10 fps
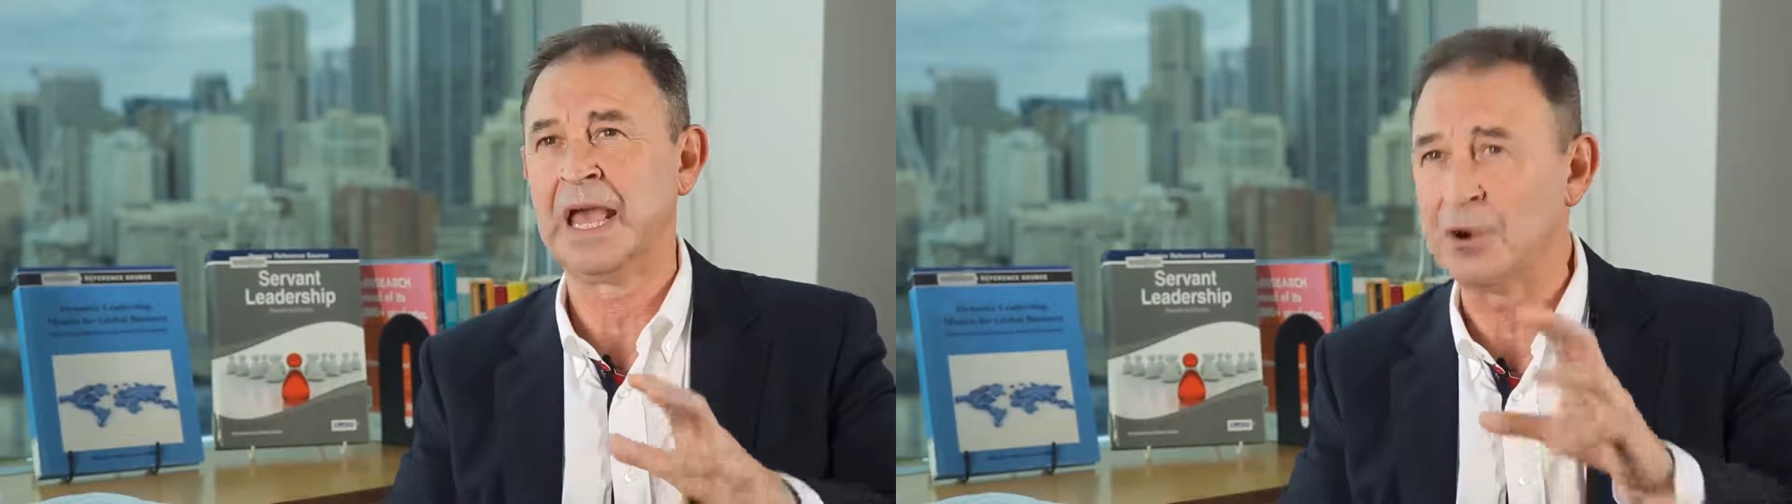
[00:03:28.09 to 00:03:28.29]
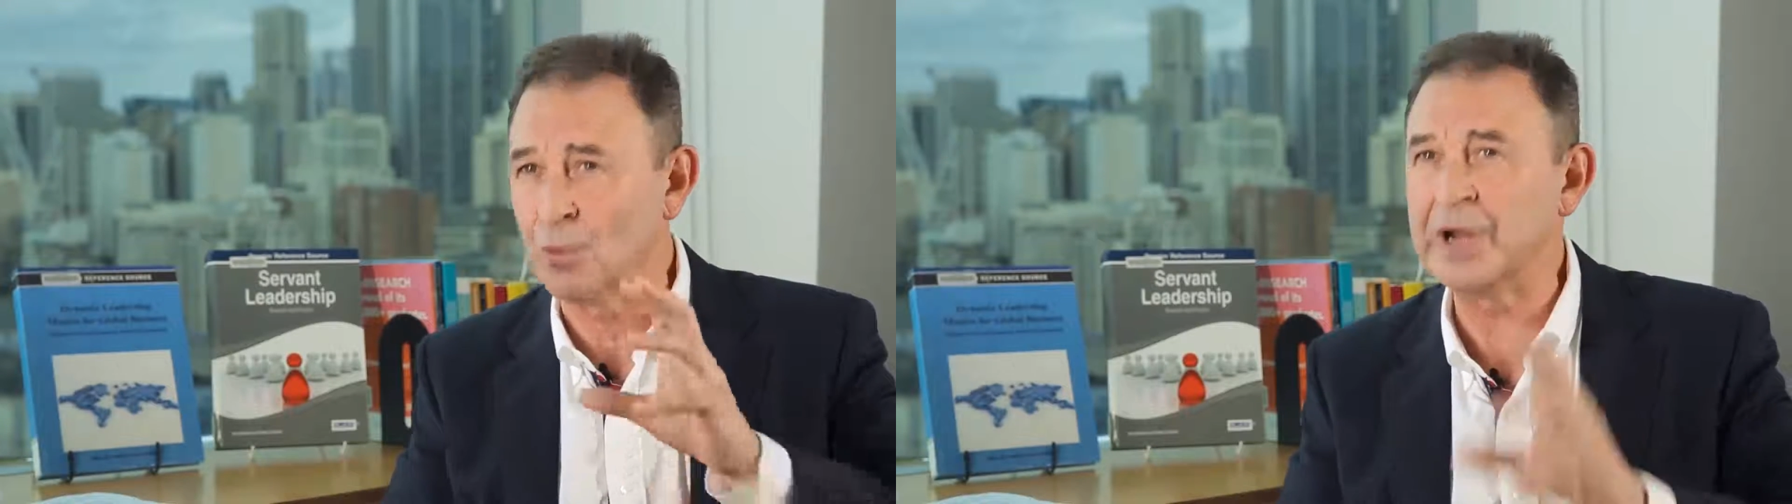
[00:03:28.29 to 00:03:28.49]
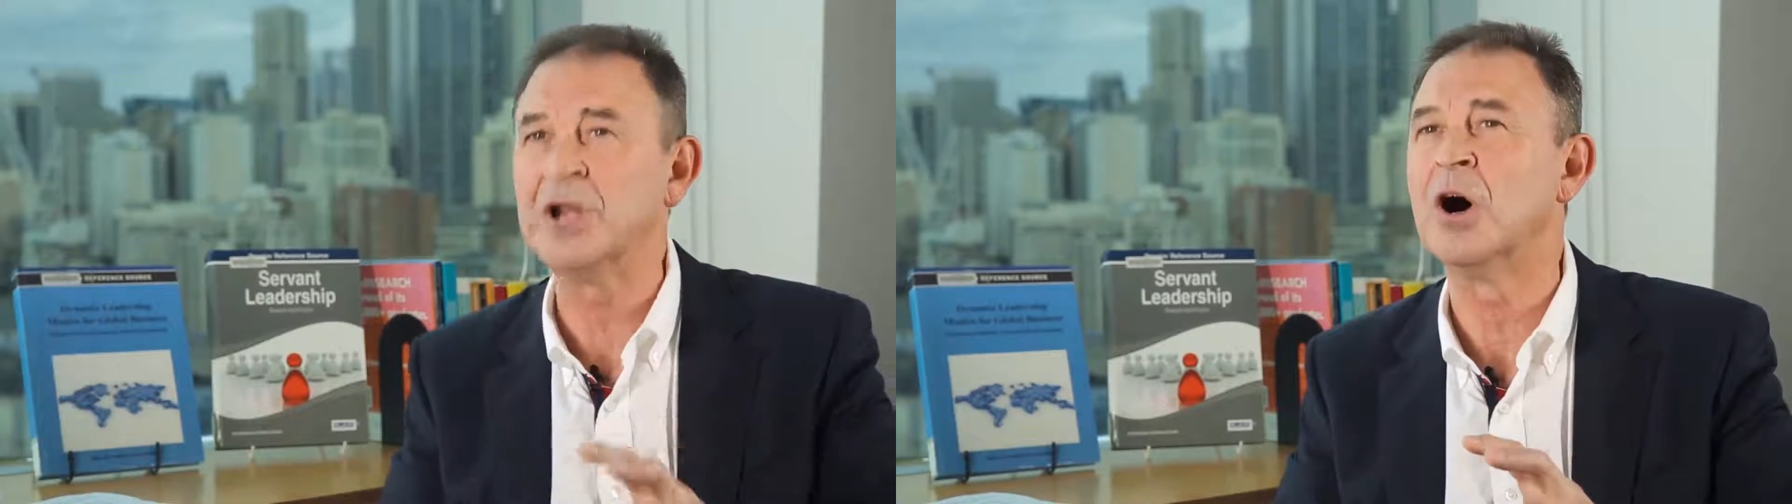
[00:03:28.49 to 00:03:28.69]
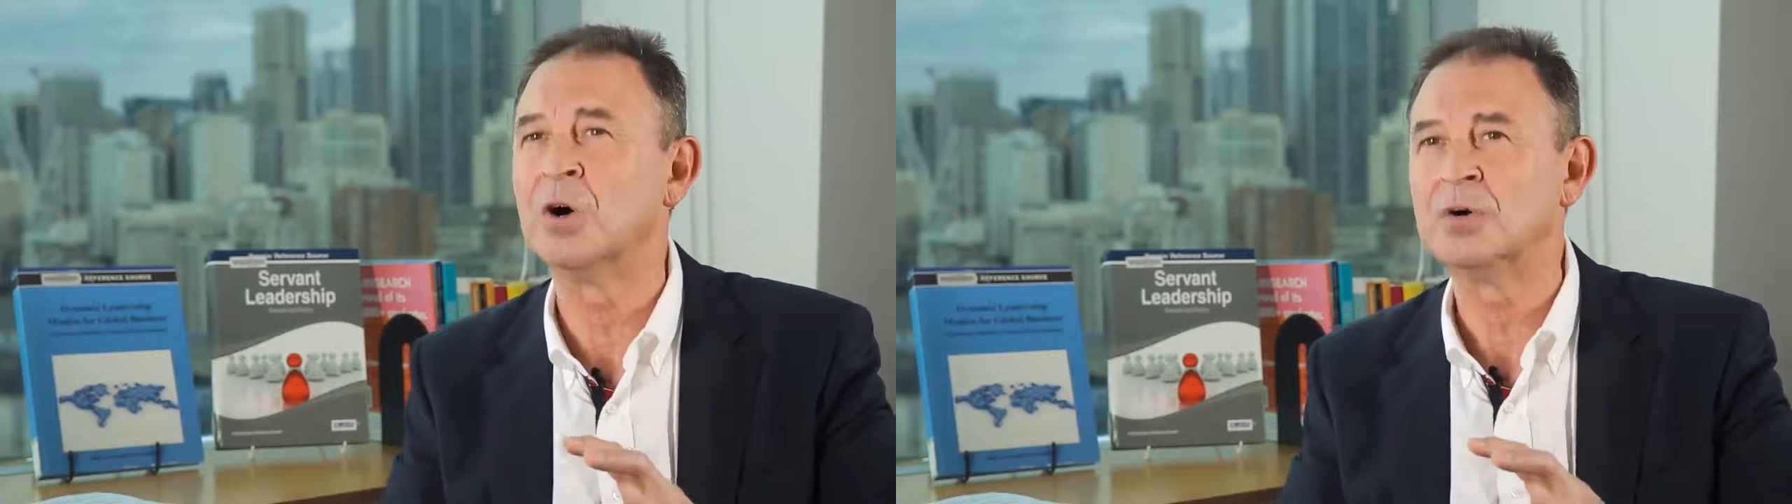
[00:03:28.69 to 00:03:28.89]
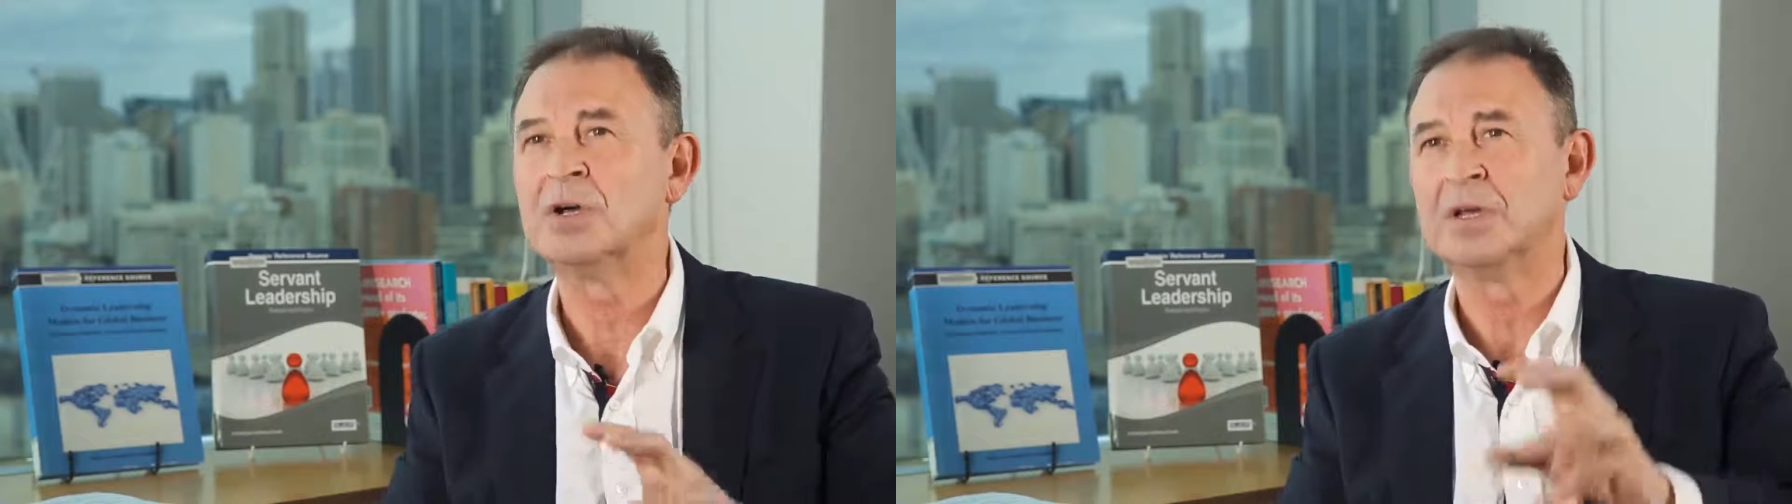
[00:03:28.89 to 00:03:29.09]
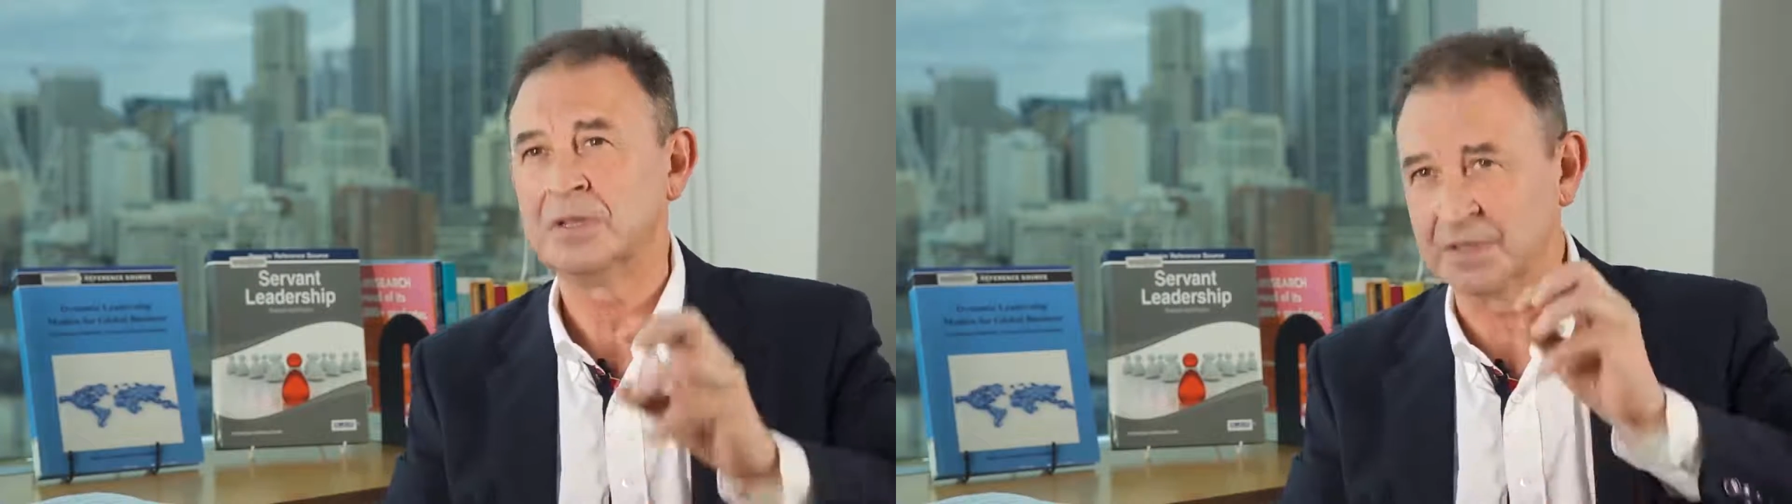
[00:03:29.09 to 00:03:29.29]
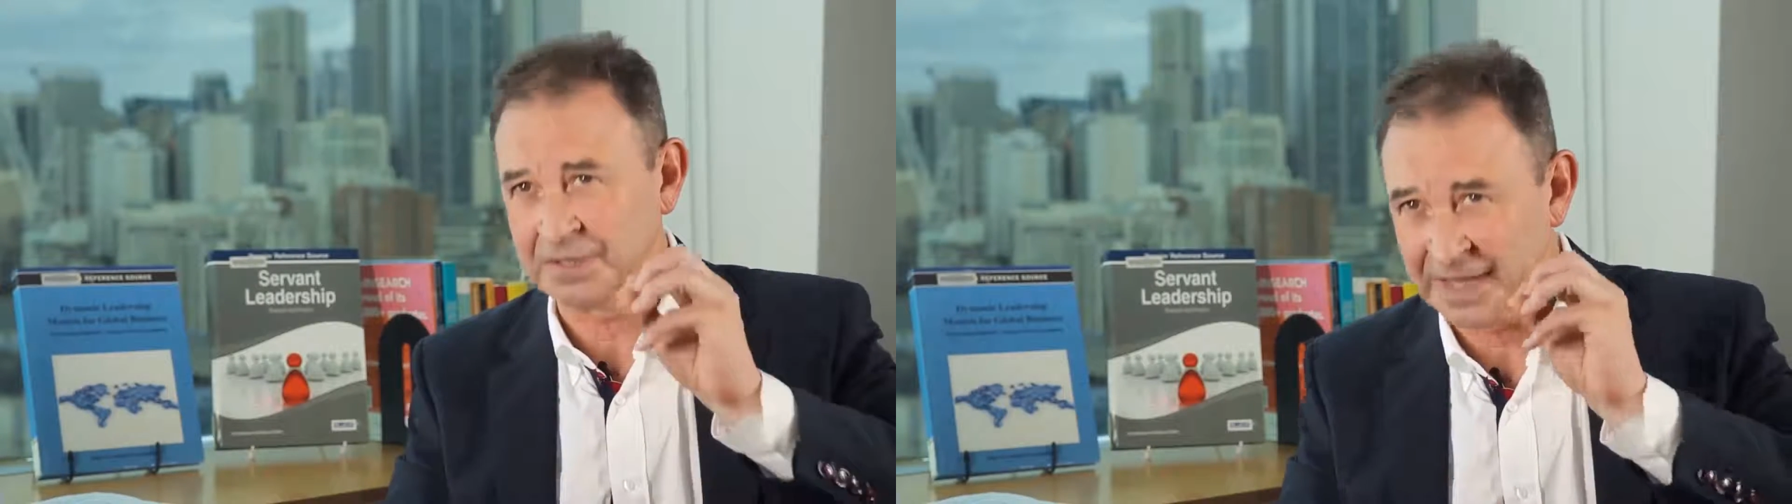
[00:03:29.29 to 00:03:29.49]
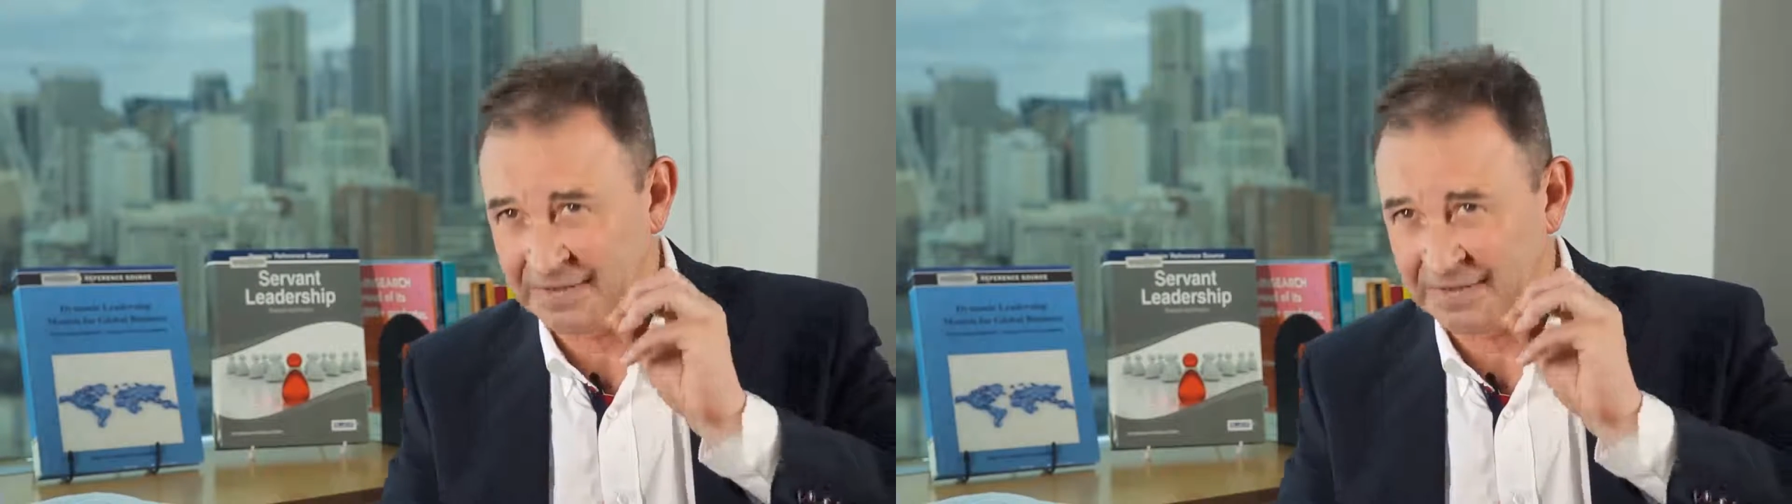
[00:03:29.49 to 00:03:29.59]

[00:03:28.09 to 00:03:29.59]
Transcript: and we know that